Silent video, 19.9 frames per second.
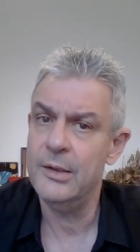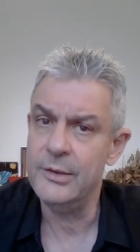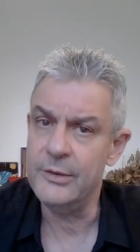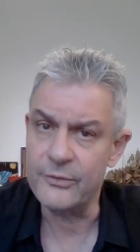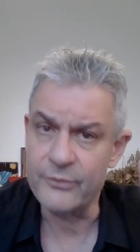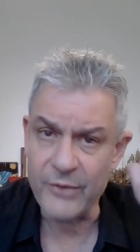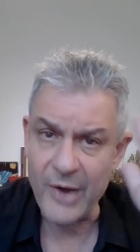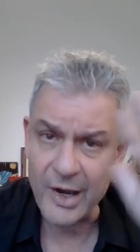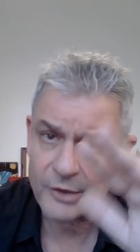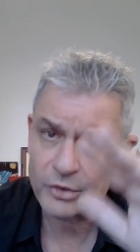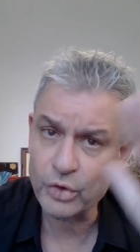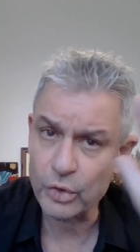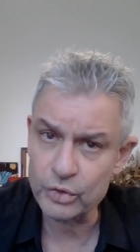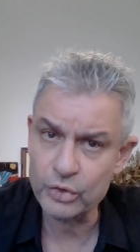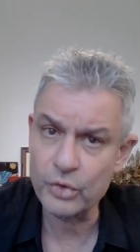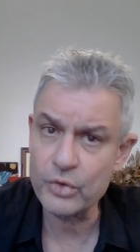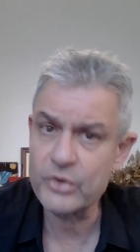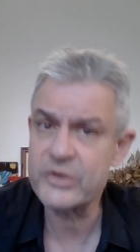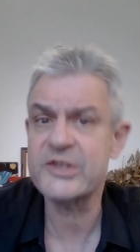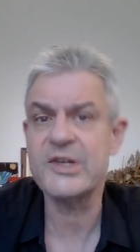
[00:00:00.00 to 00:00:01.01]
the factor
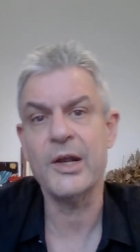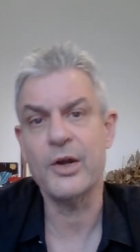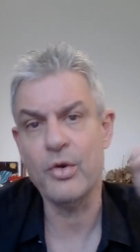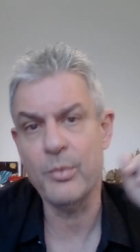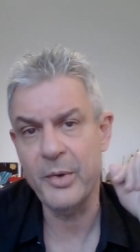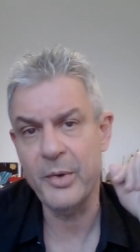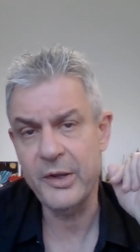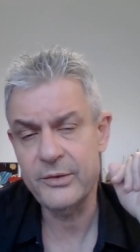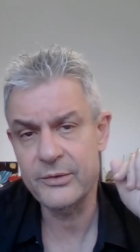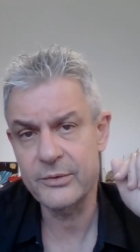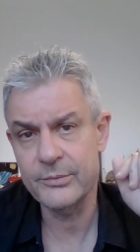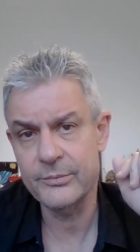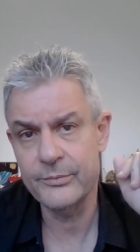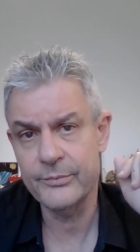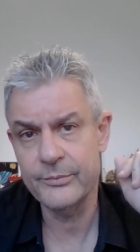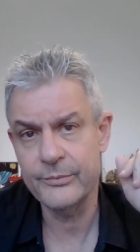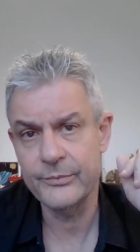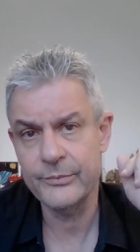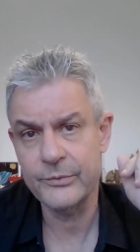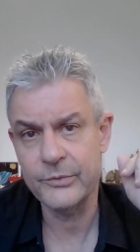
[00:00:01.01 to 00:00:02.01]
2 psychopath,
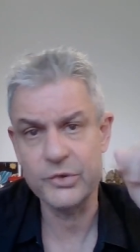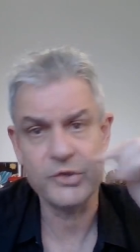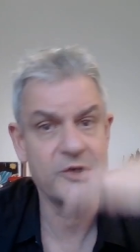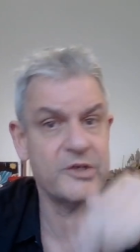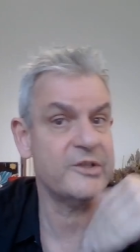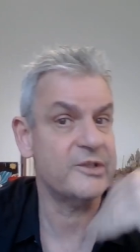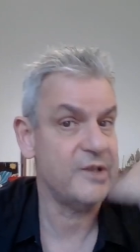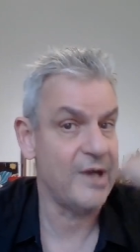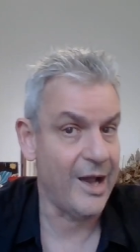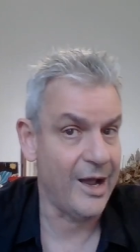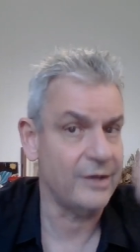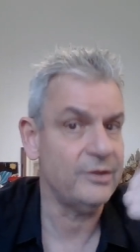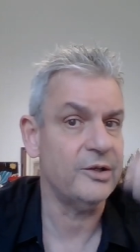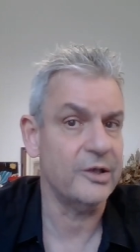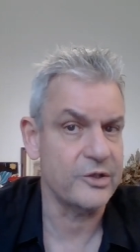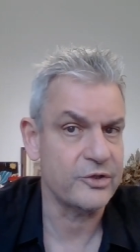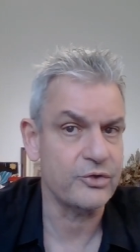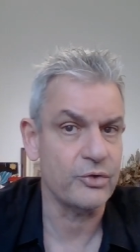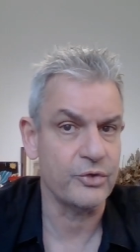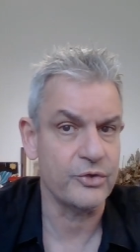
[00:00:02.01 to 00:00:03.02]
which is the
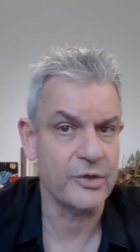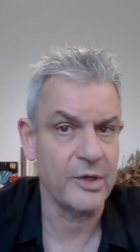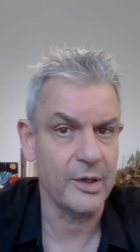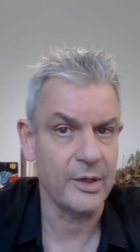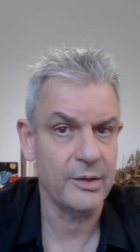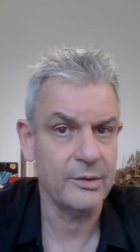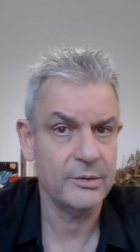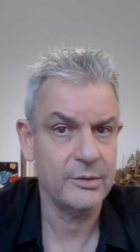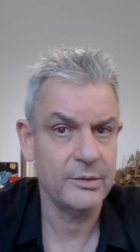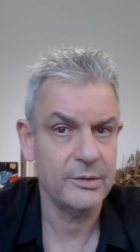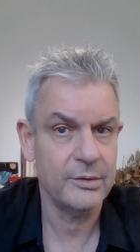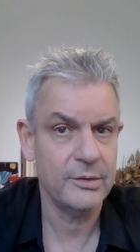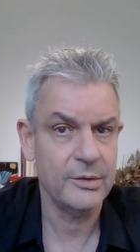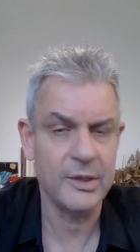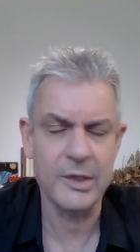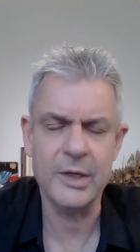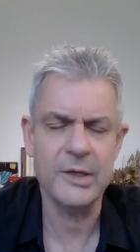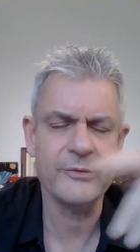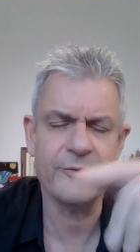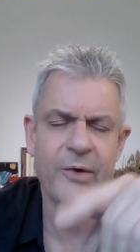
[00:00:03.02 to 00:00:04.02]
antisocial,
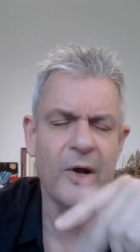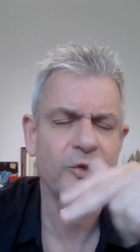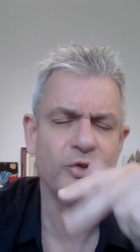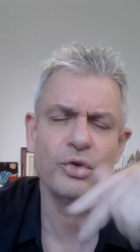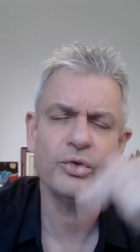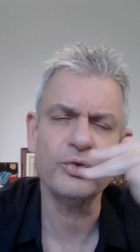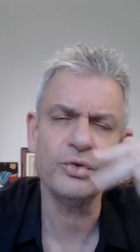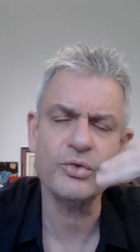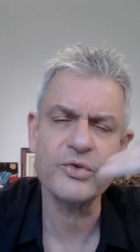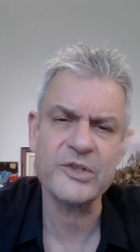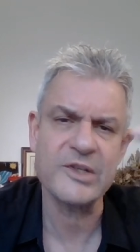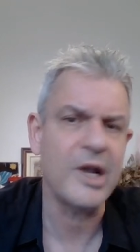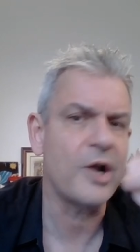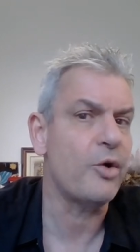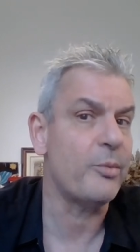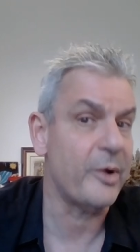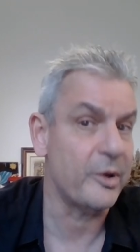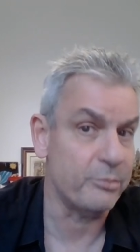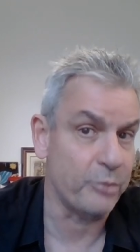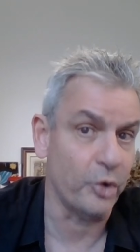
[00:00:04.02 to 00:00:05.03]
factor 2
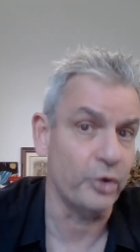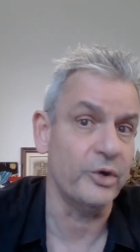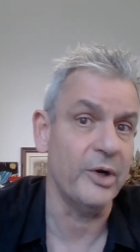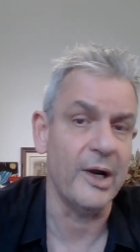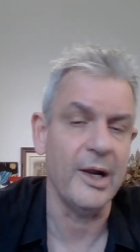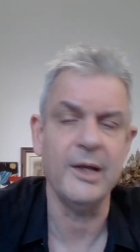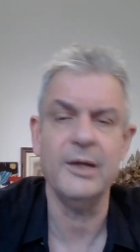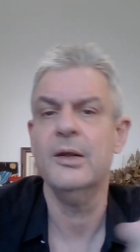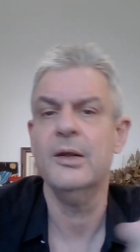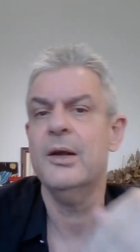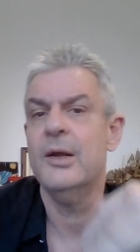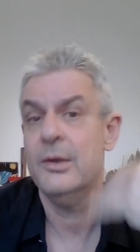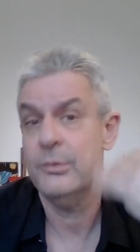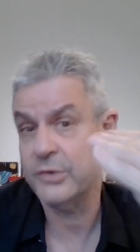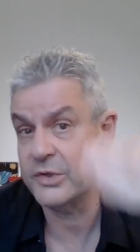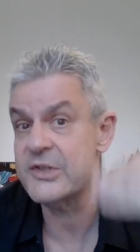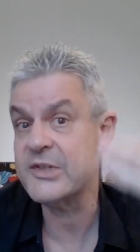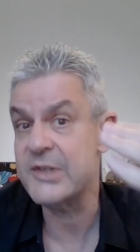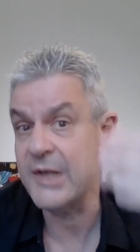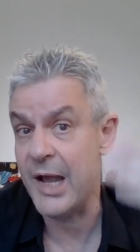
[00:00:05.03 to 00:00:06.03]
psychopath borderline,
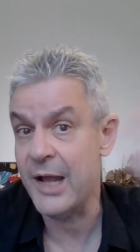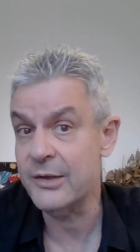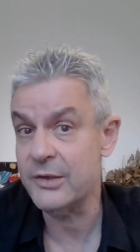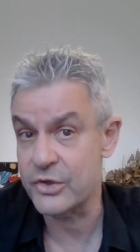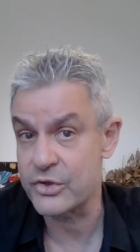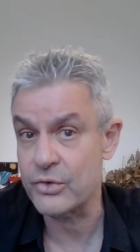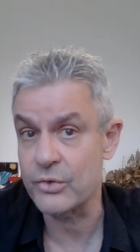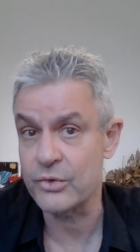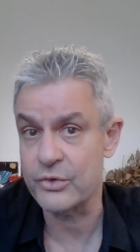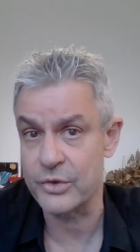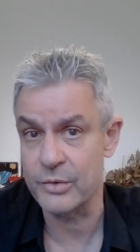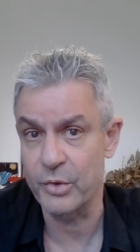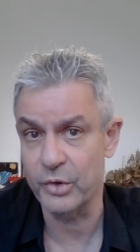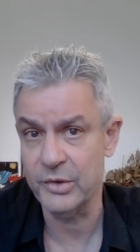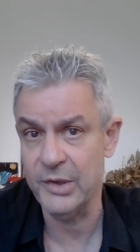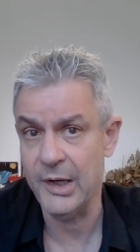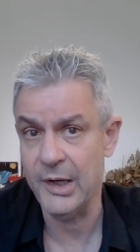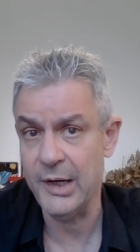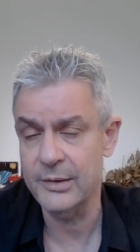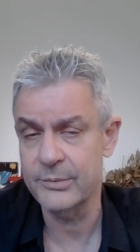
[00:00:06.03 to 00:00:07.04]
which is the antisocial
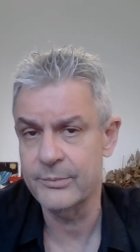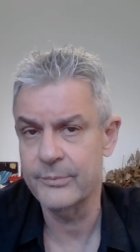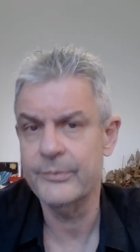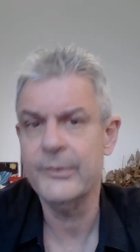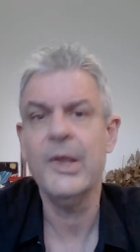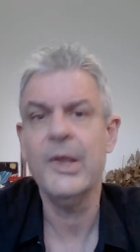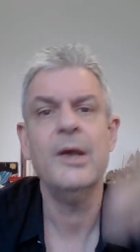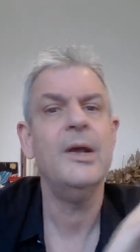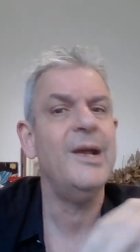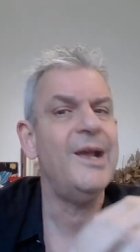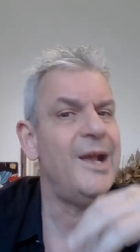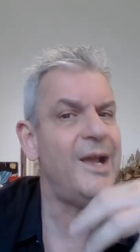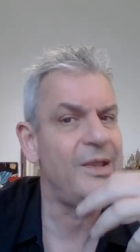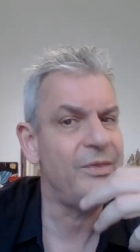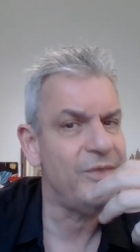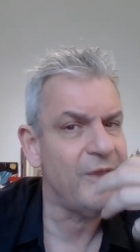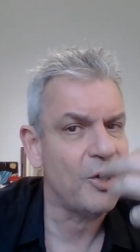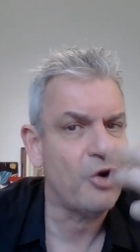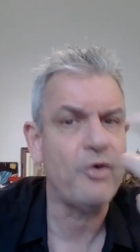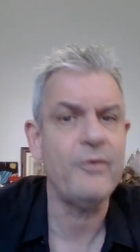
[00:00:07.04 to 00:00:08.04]
borderline,
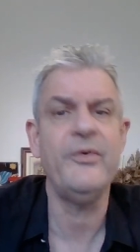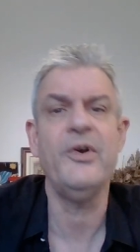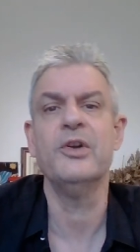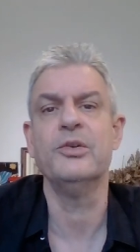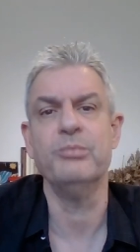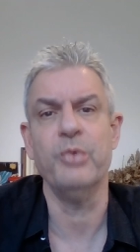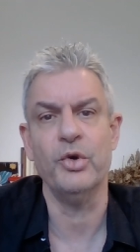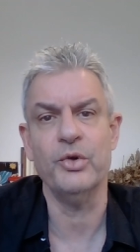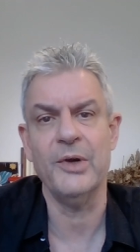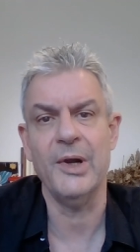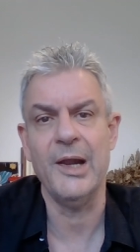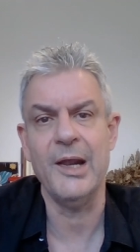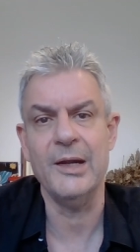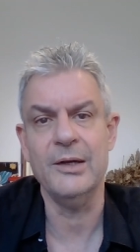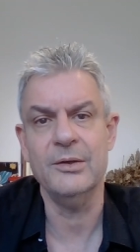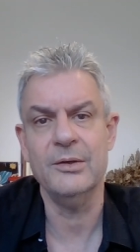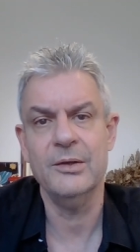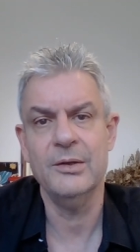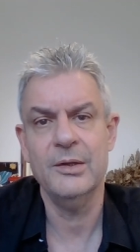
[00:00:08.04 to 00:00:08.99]
and the covert borderline,